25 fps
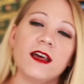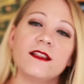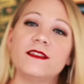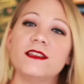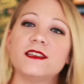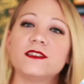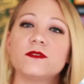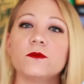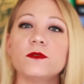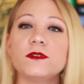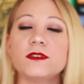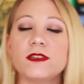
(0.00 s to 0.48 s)

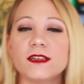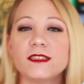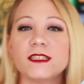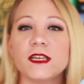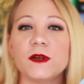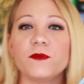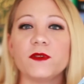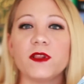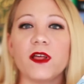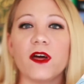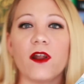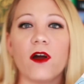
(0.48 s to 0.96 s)
This one does
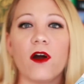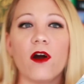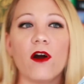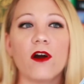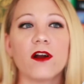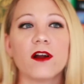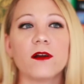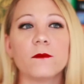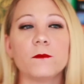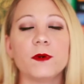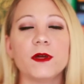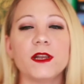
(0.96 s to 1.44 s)
have a lot of
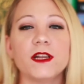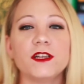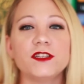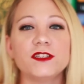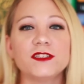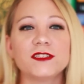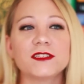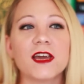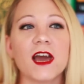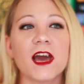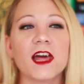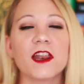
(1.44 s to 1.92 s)
heart, but it
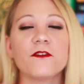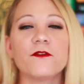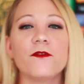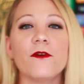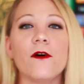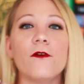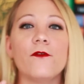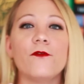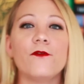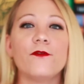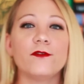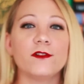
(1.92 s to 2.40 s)
just kind of
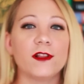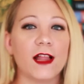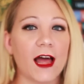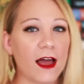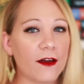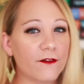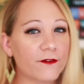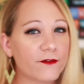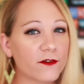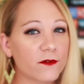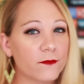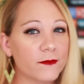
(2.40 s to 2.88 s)
fell
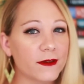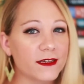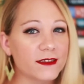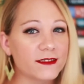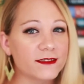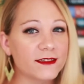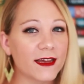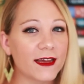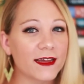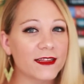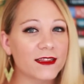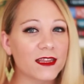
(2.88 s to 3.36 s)
flat for me,
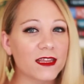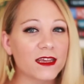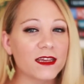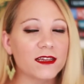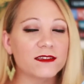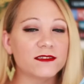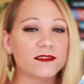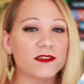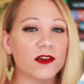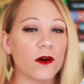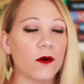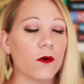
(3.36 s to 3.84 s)

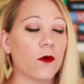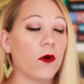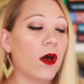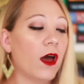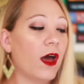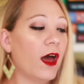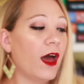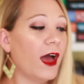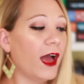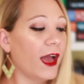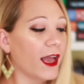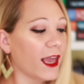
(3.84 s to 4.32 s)
sadly. So
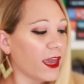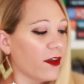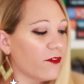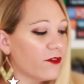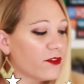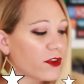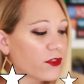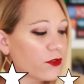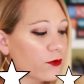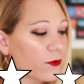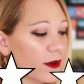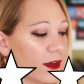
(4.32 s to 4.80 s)
I
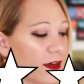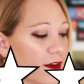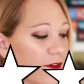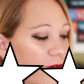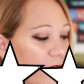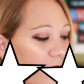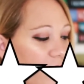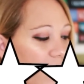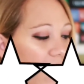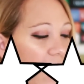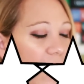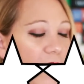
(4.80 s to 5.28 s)
gave it a 3 out of
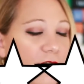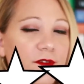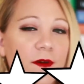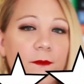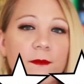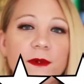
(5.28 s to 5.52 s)
5.